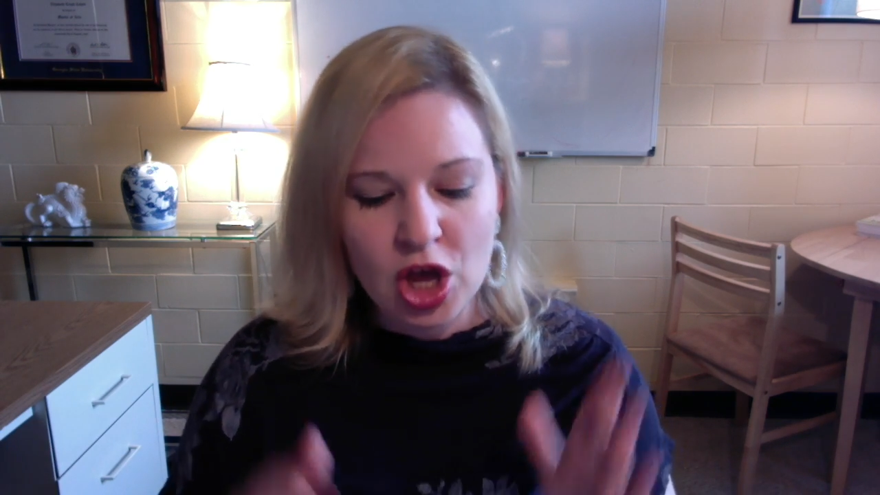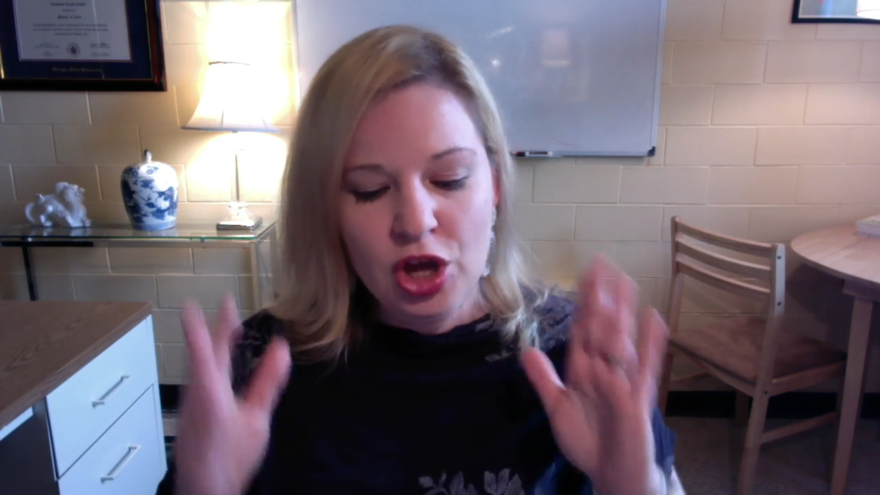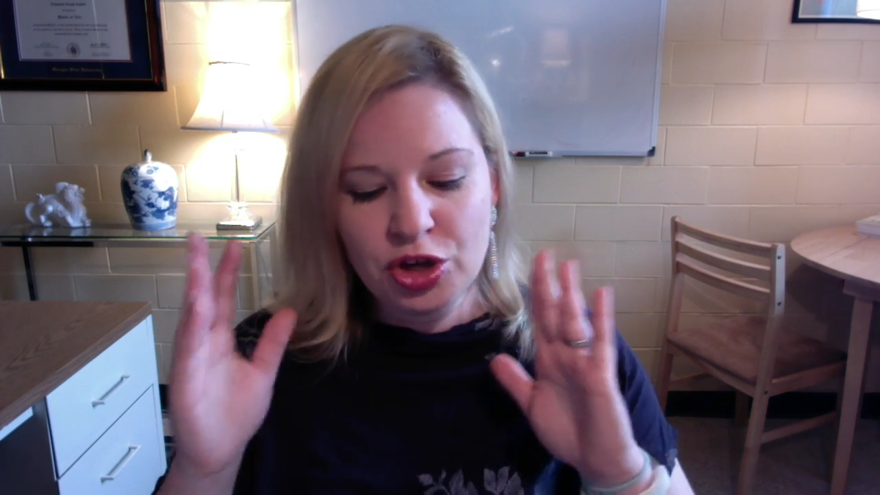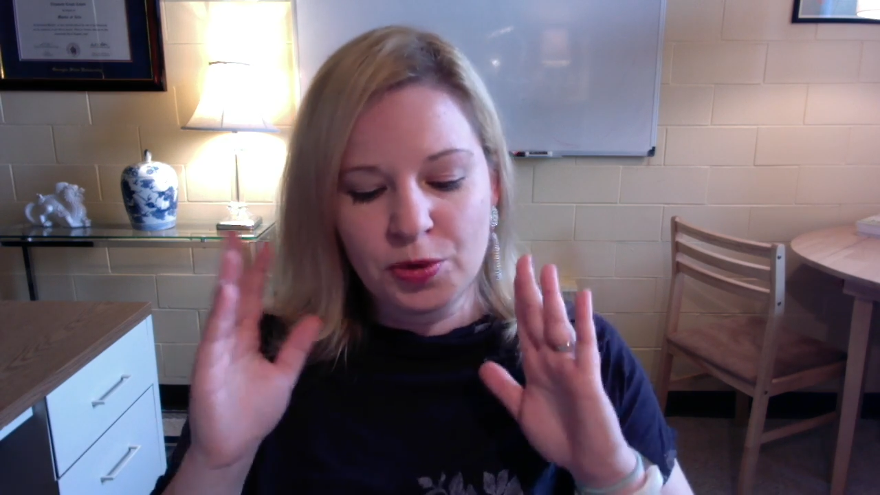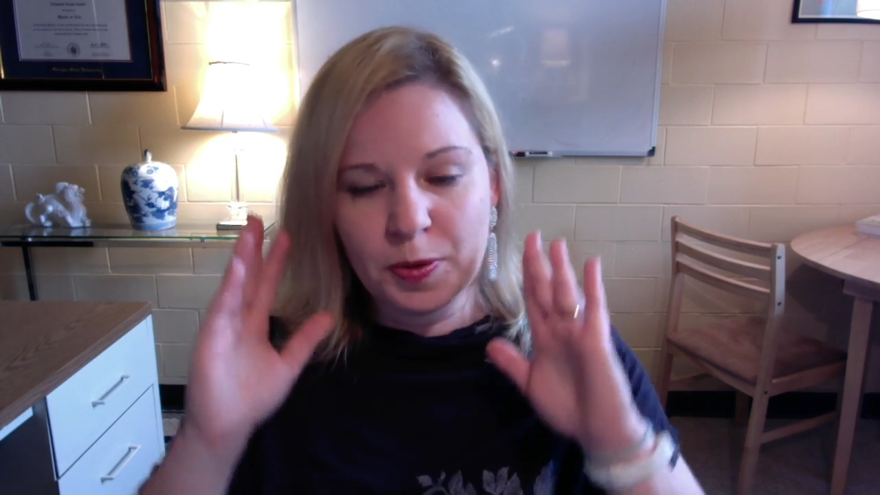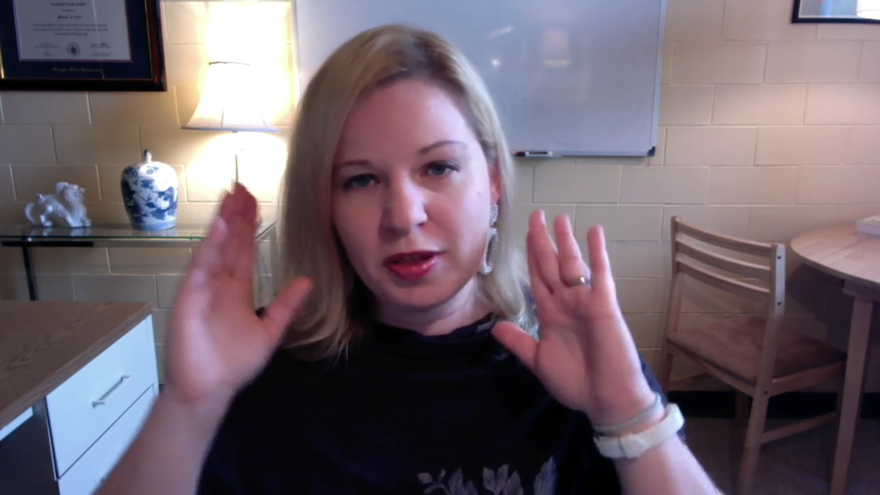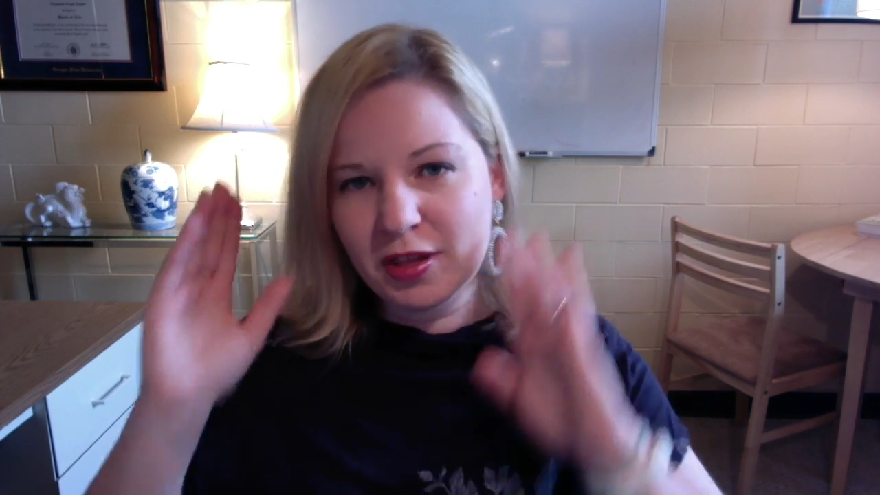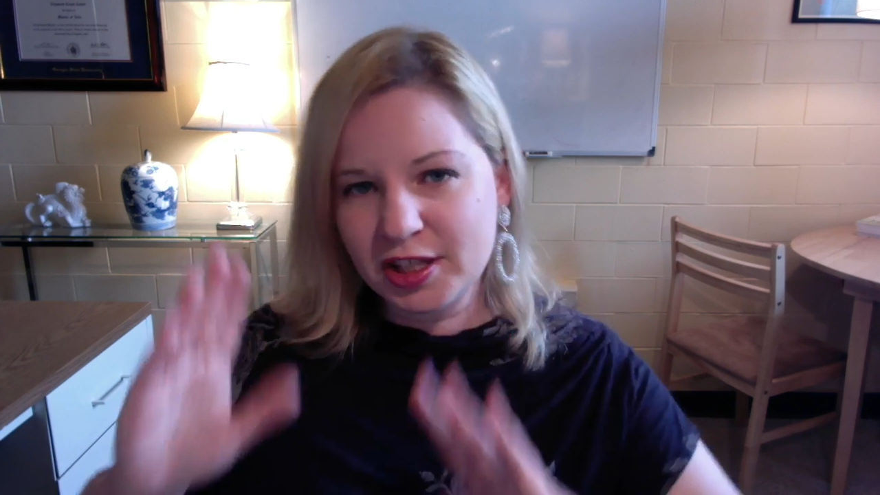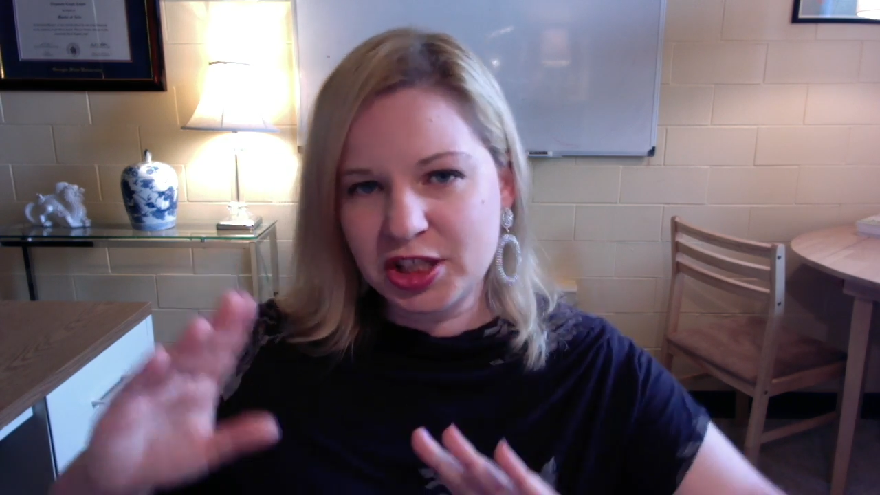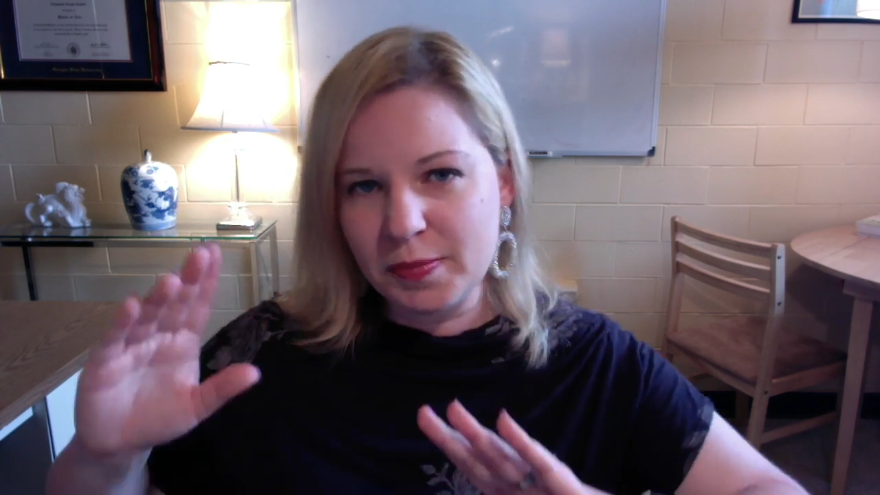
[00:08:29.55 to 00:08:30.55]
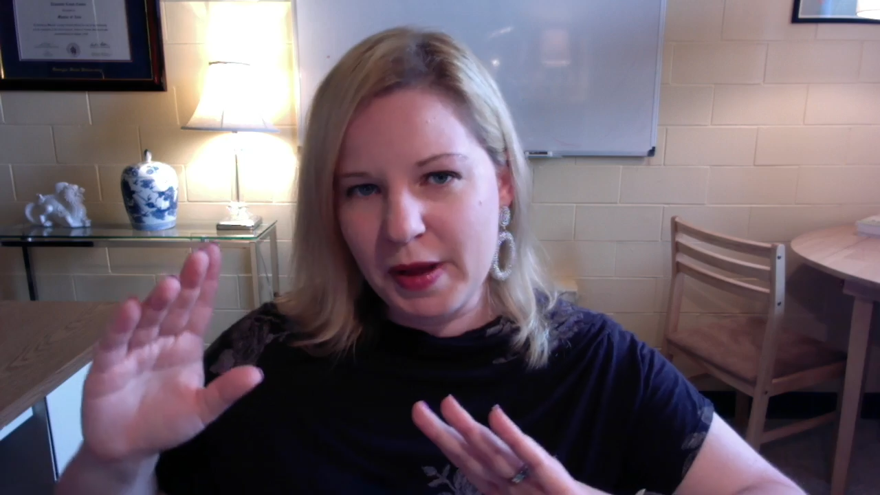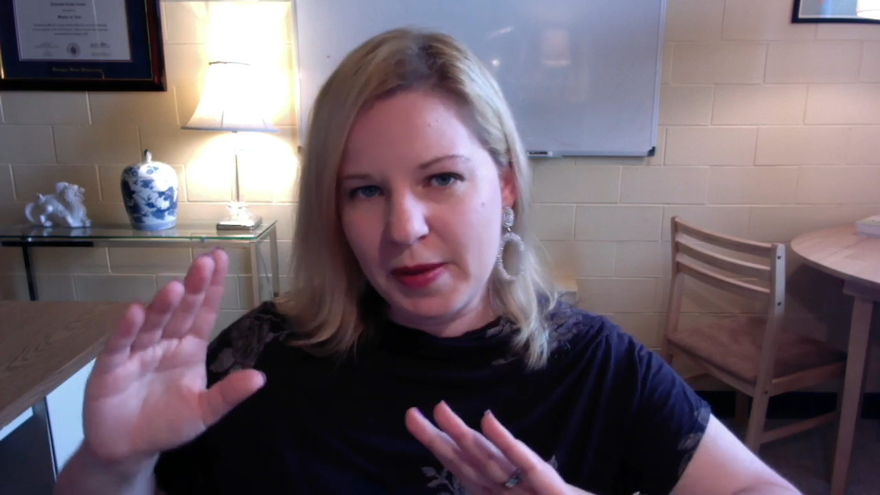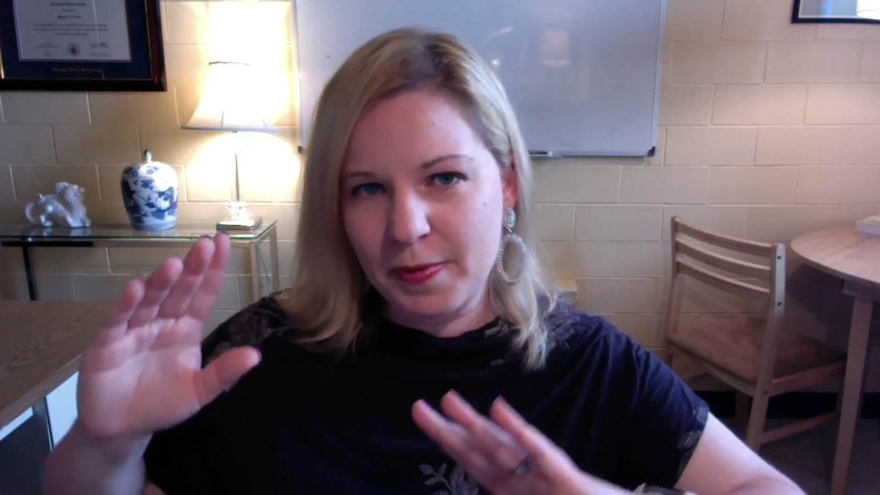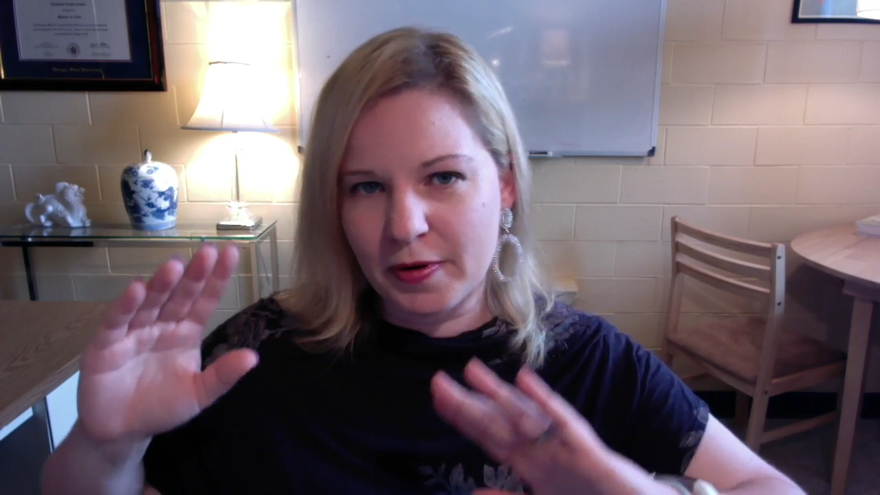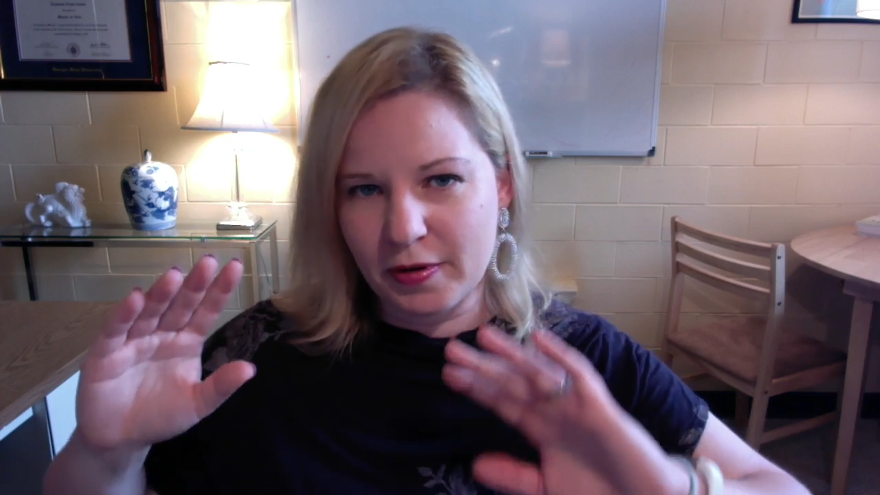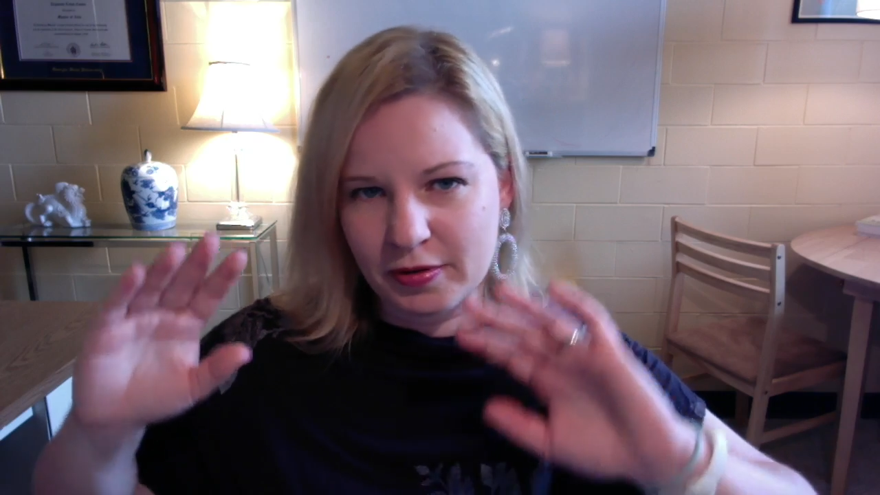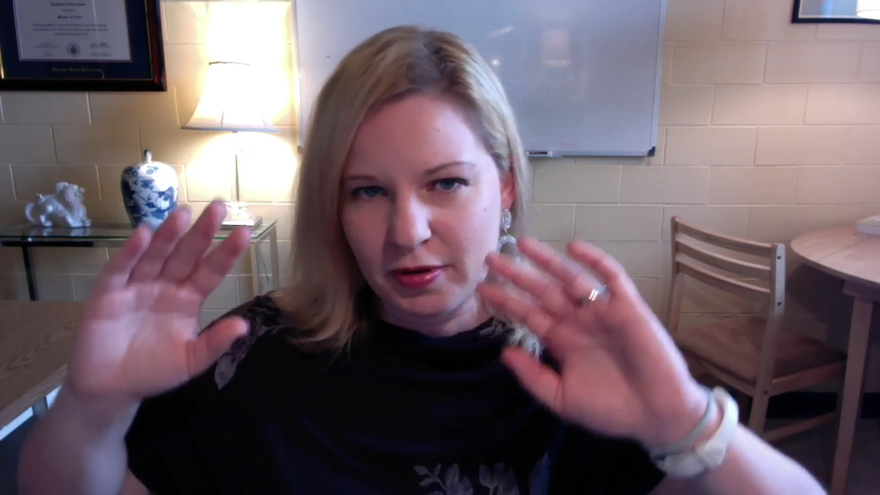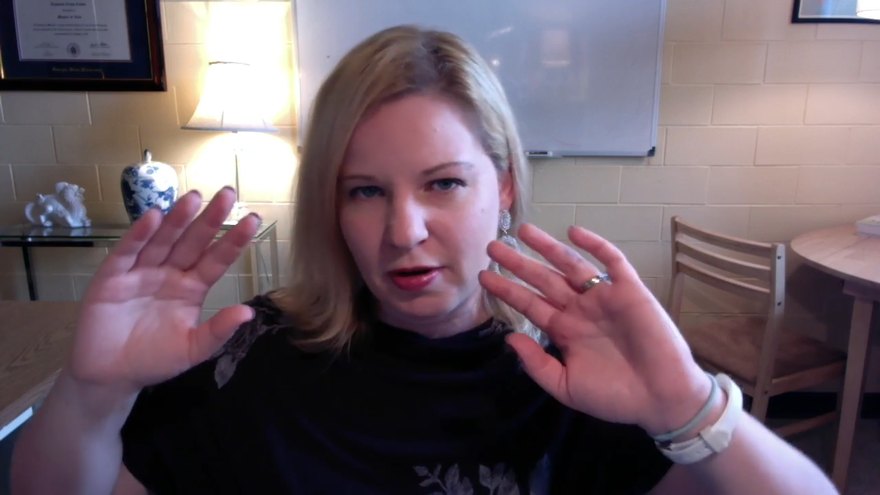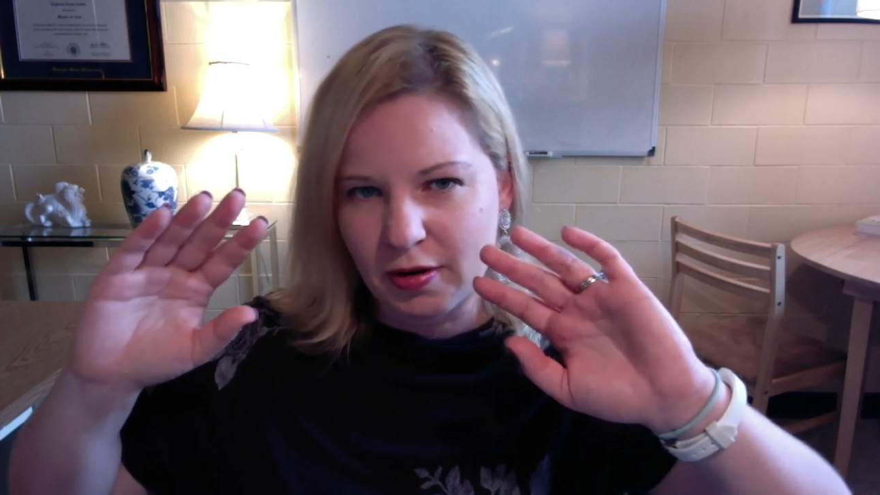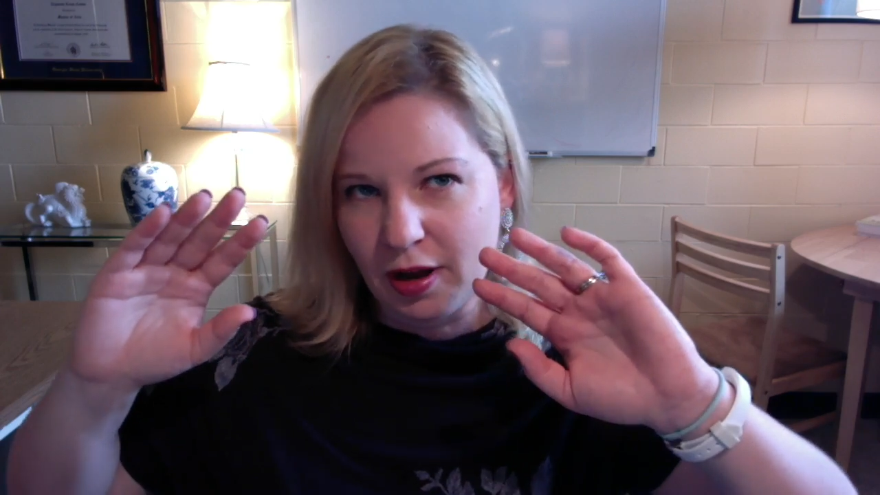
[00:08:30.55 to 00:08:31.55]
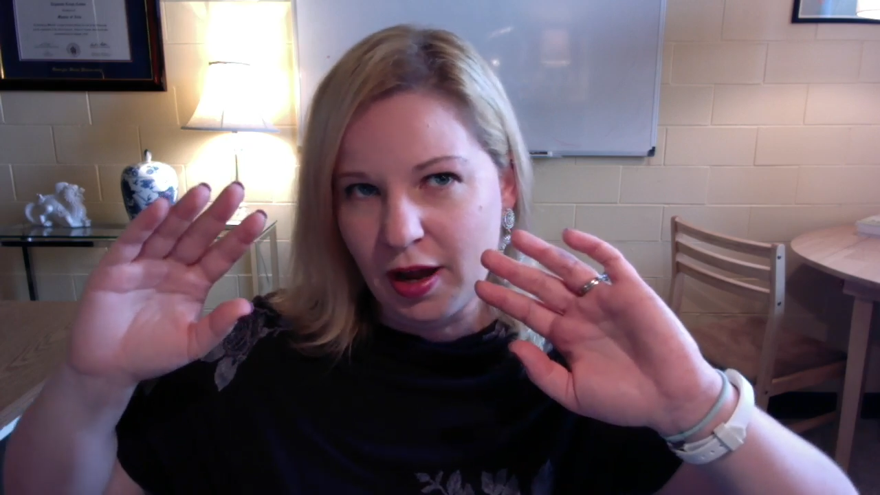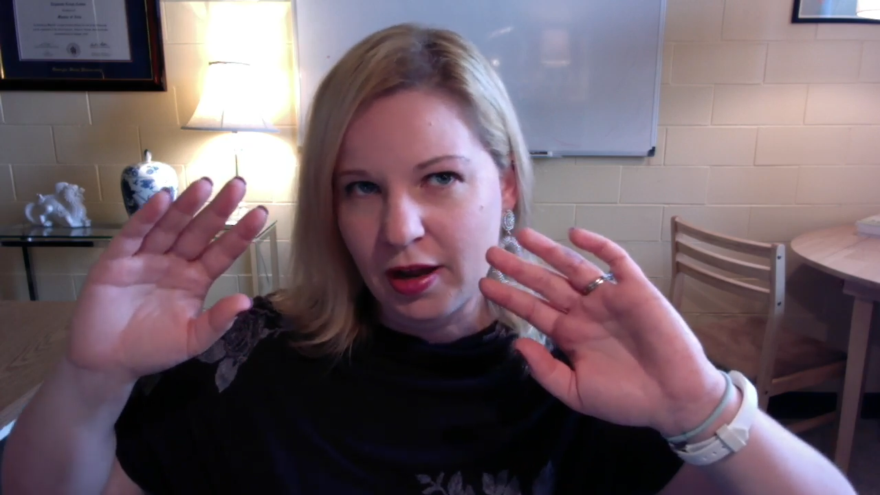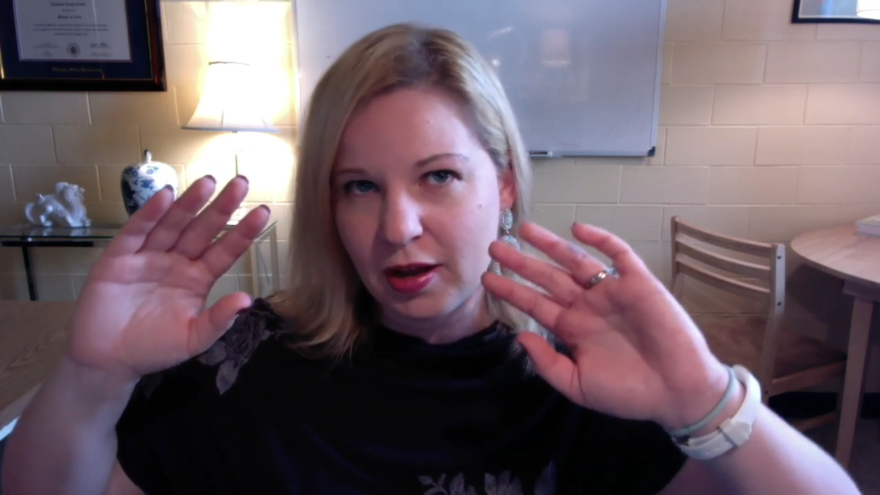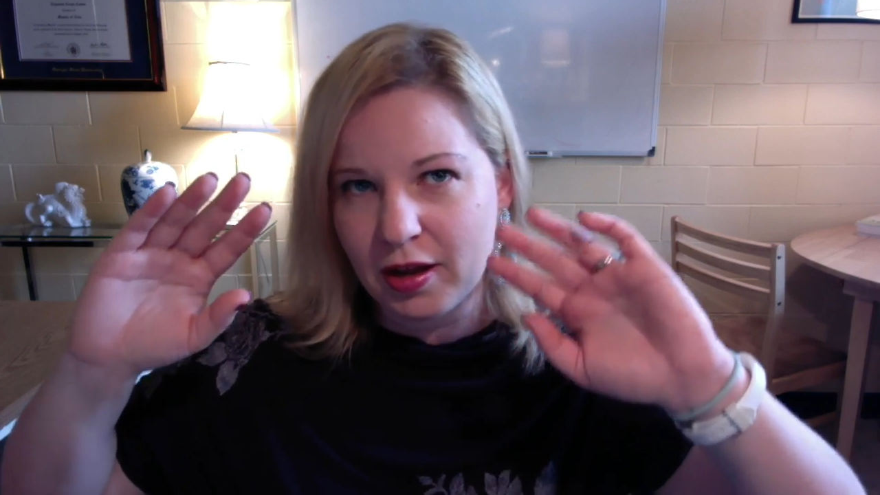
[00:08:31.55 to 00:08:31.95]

Your position papers are like